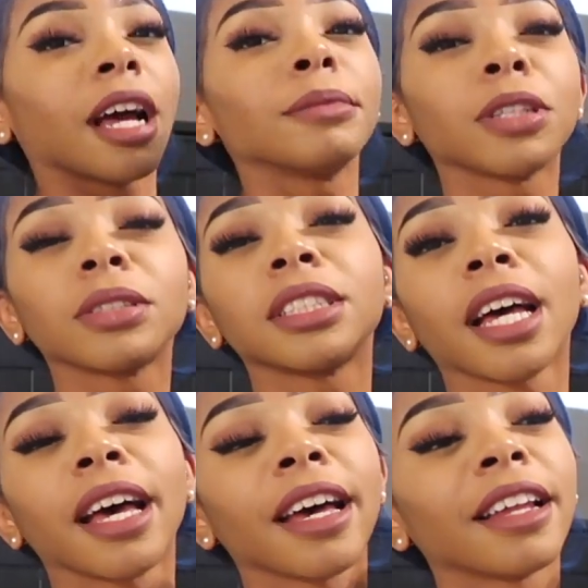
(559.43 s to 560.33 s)
I'm so
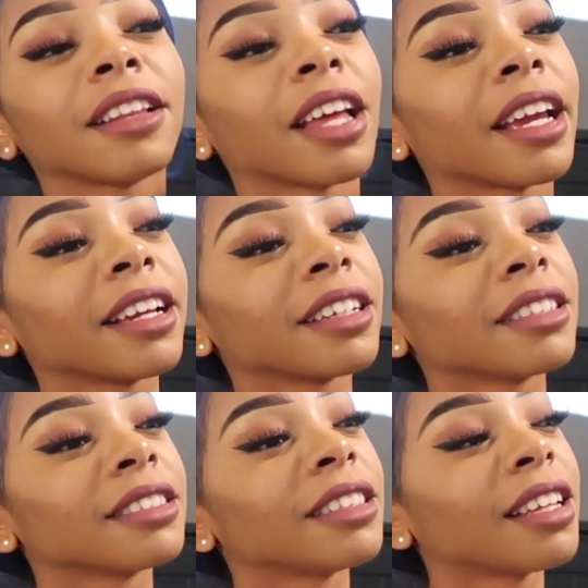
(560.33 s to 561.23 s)
sad. Like,
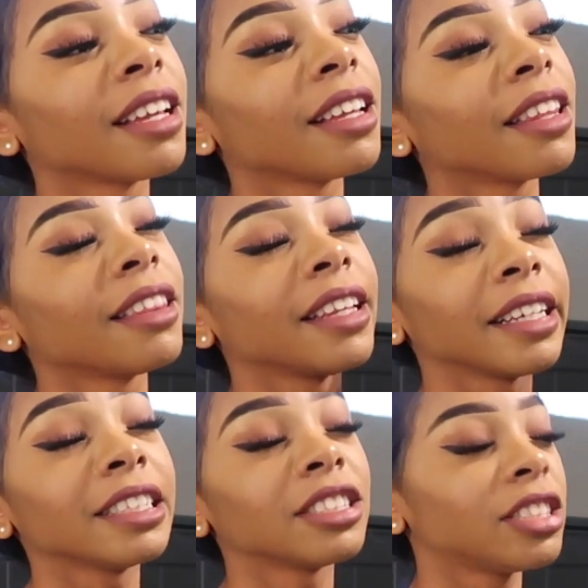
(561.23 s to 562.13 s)

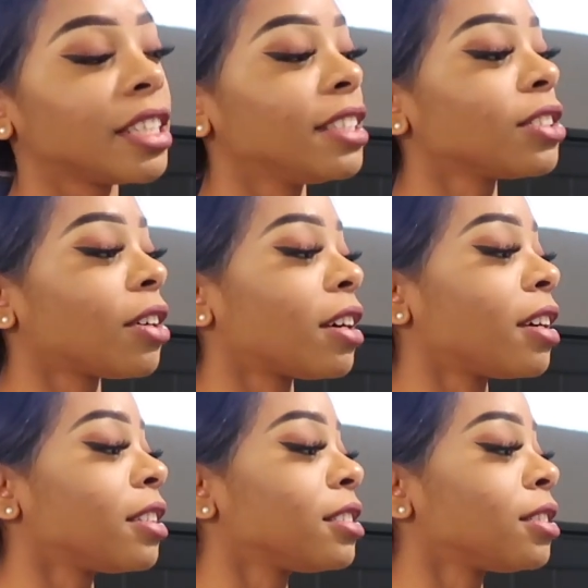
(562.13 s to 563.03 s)
these jeans
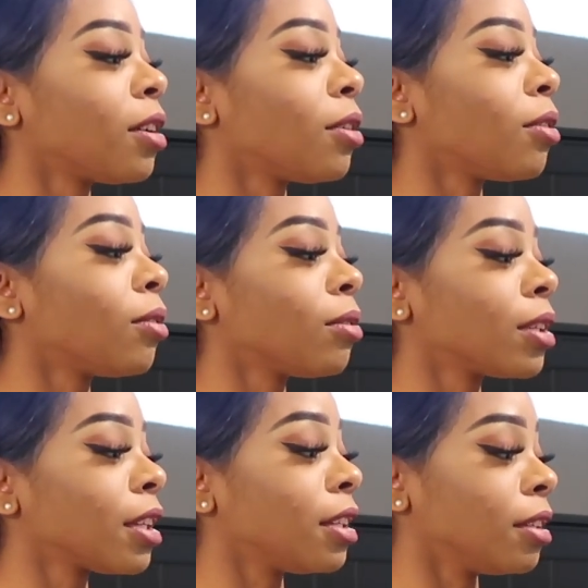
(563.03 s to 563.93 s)
are so
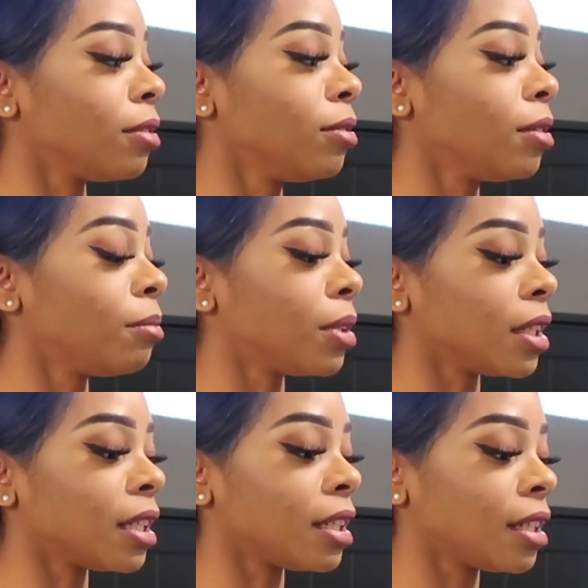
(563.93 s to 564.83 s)
cute,
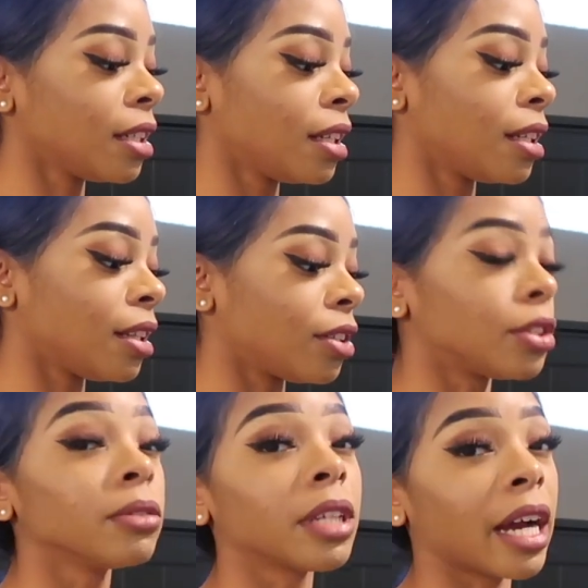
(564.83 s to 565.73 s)
but they're
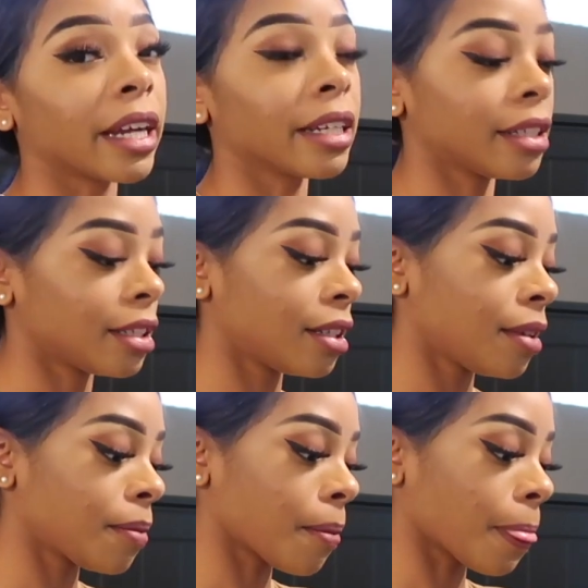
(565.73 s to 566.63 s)
too tight.
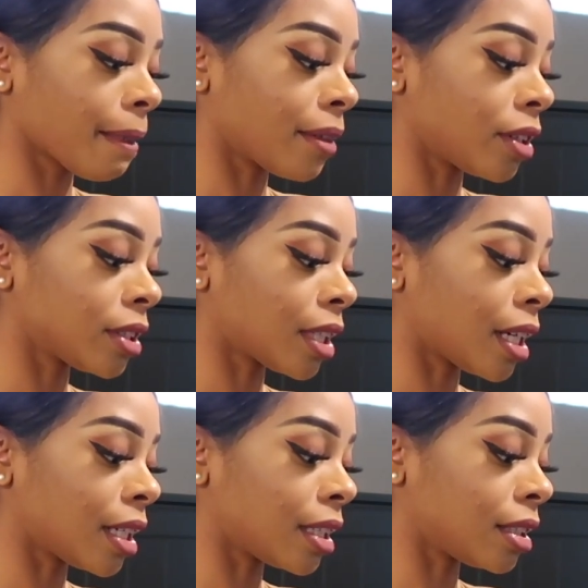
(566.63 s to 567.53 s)
They're
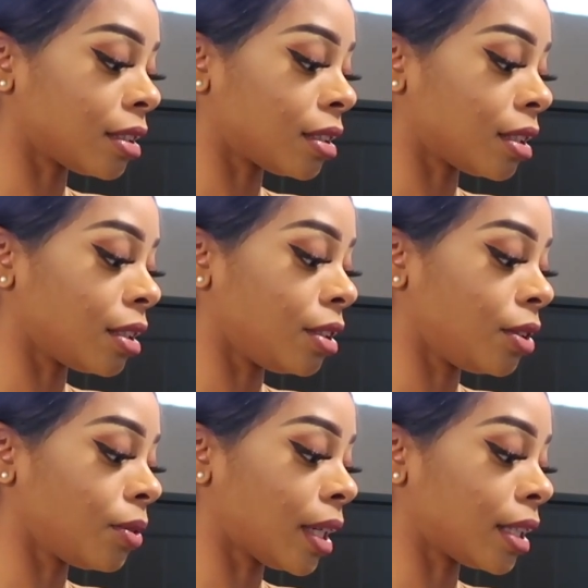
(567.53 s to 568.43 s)
size
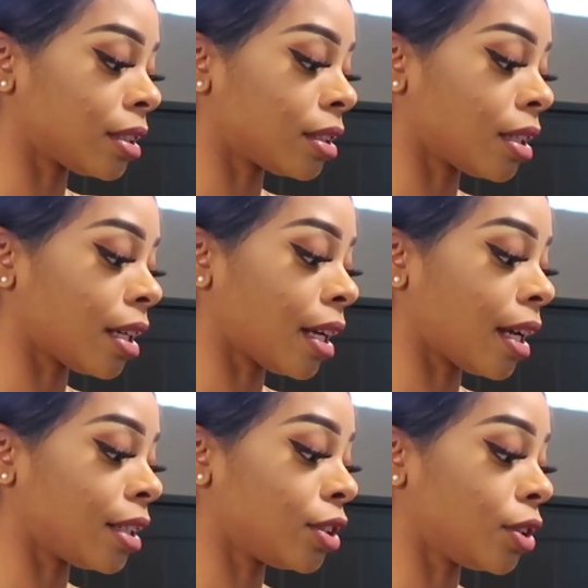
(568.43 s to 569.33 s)
US
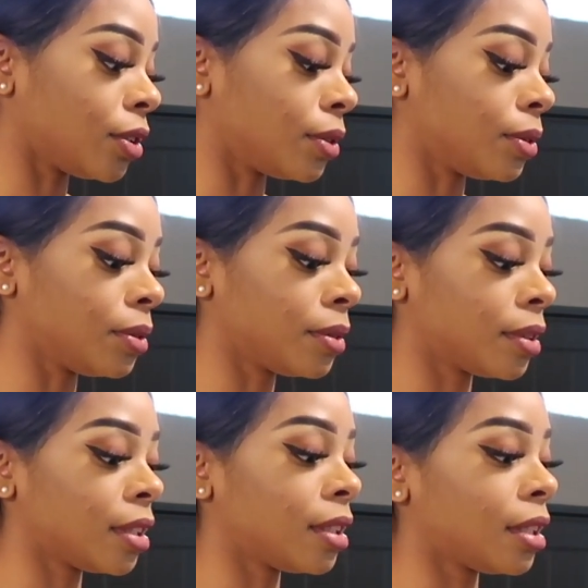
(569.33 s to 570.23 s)
2,
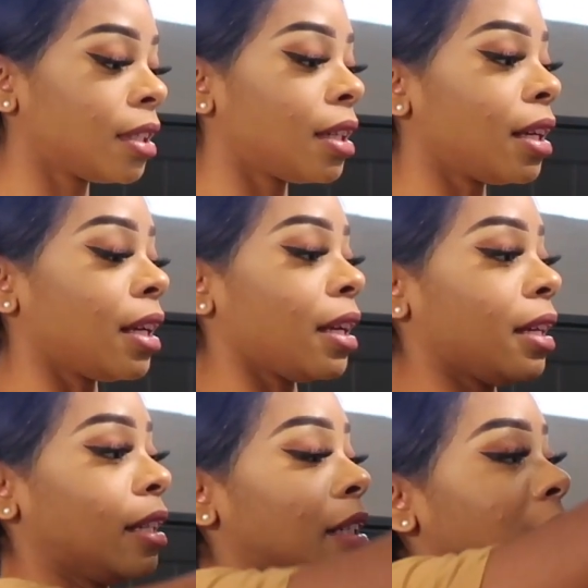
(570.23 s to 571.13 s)

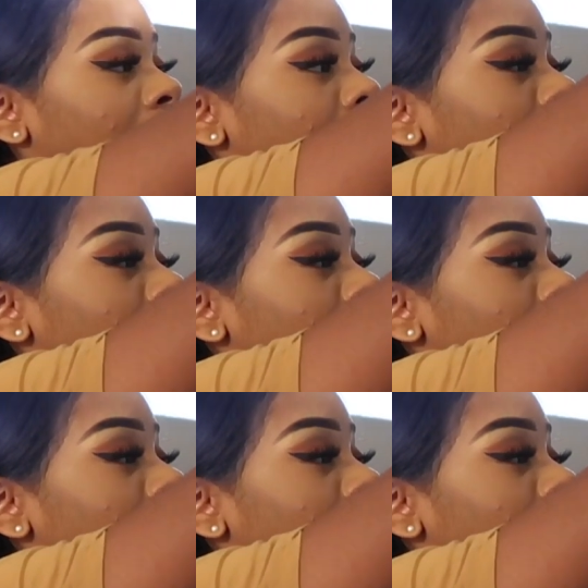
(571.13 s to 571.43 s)
and